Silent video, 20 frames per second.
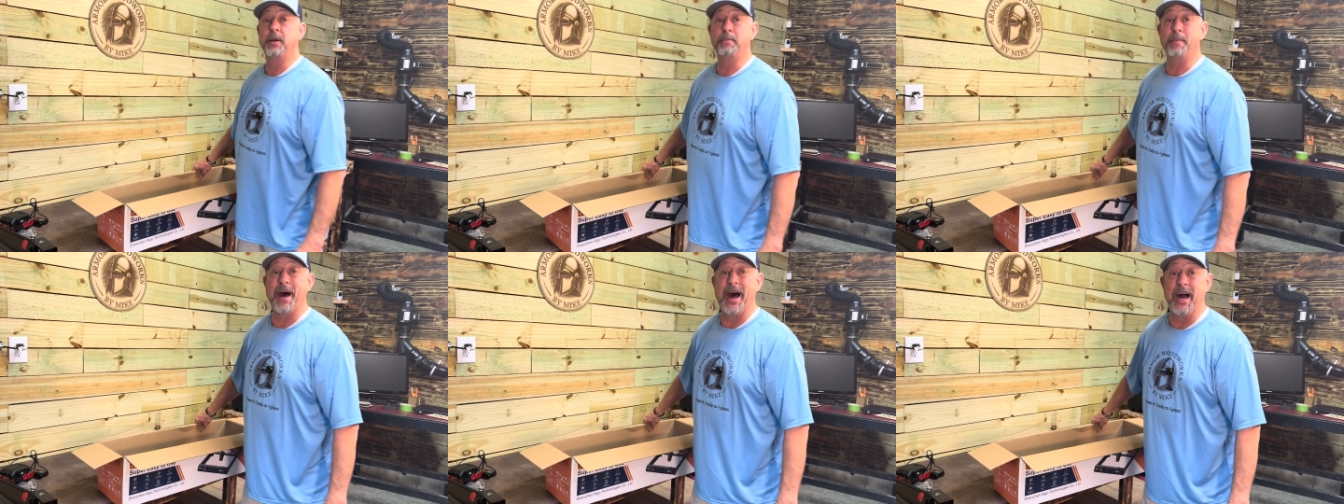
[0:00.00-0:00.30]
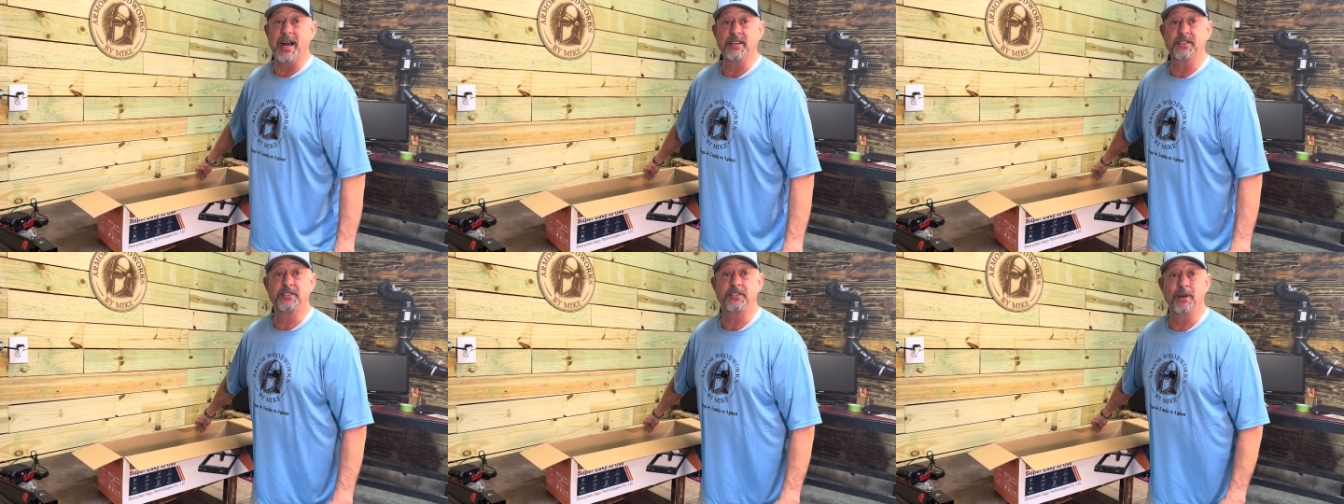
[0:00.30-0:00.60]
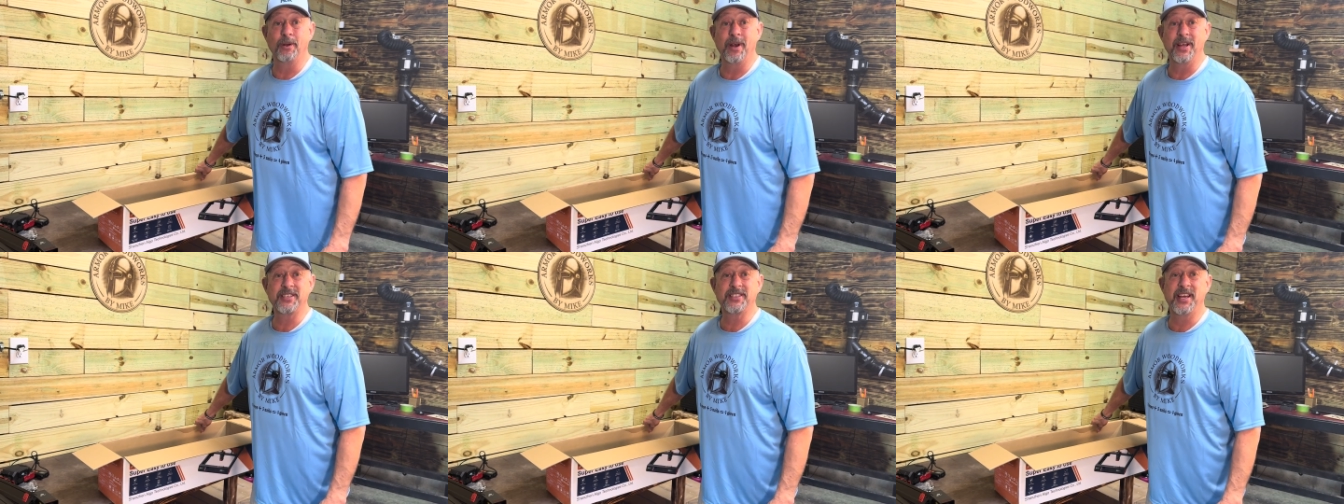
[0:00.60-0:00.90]
the box. So
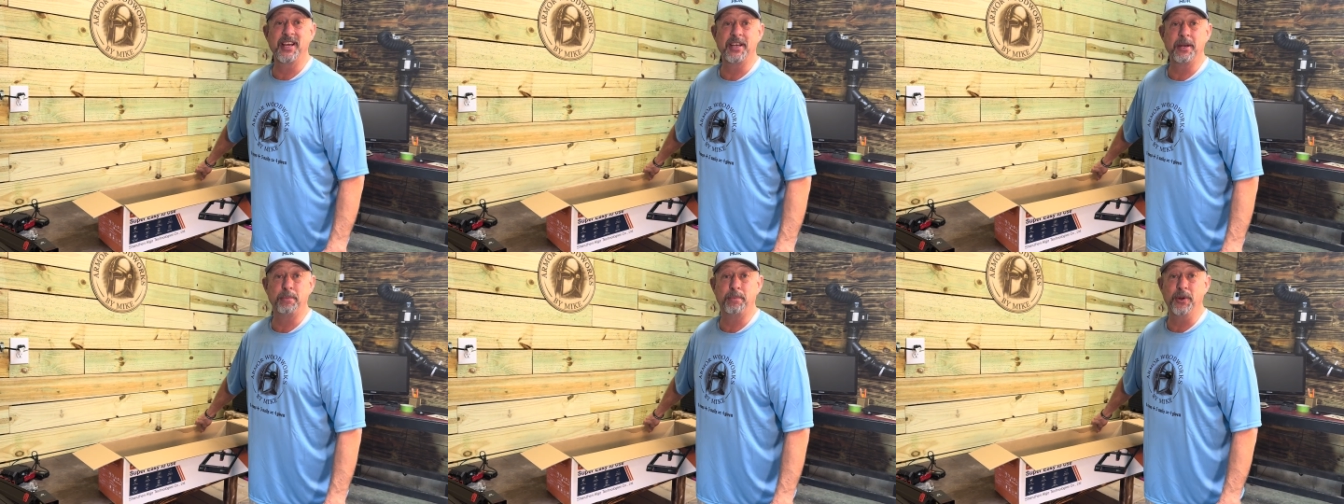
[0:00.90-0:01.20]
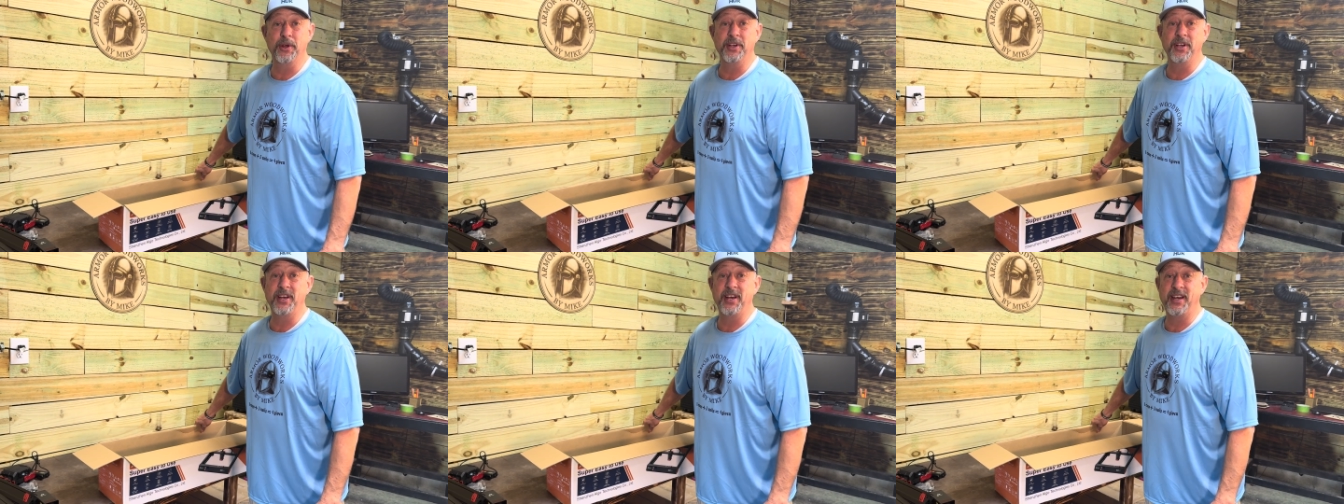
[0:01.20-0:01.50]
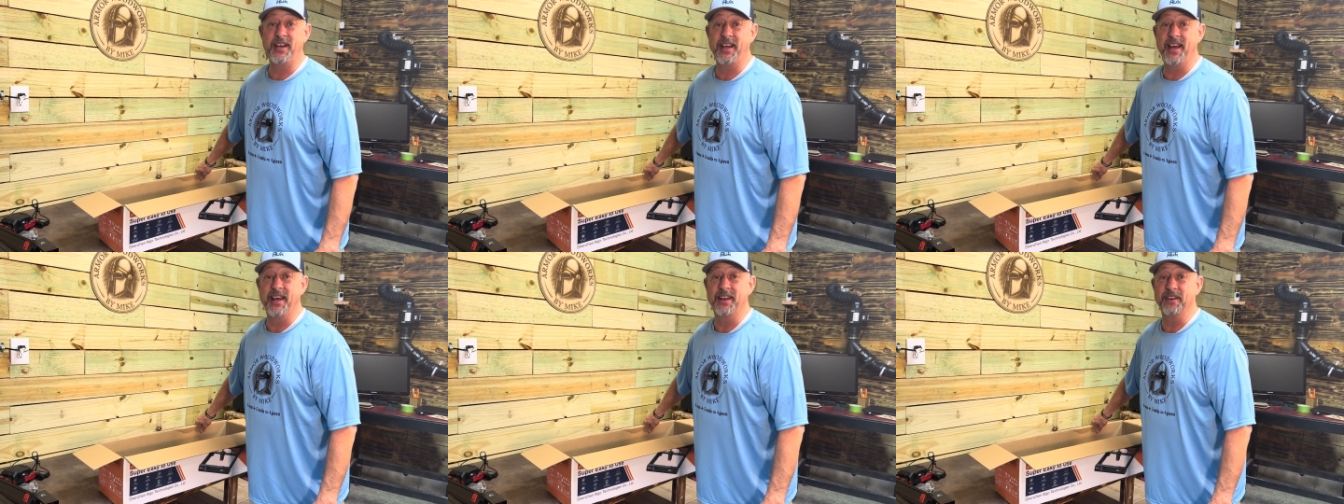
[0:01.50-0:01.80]
let's get to putting it
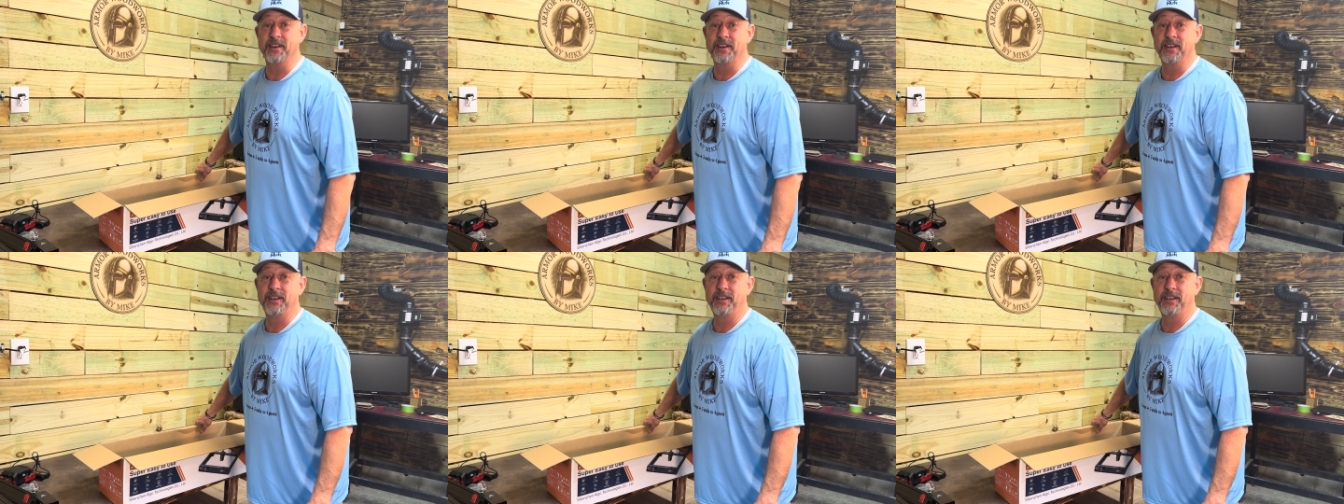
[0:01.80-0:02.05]
together.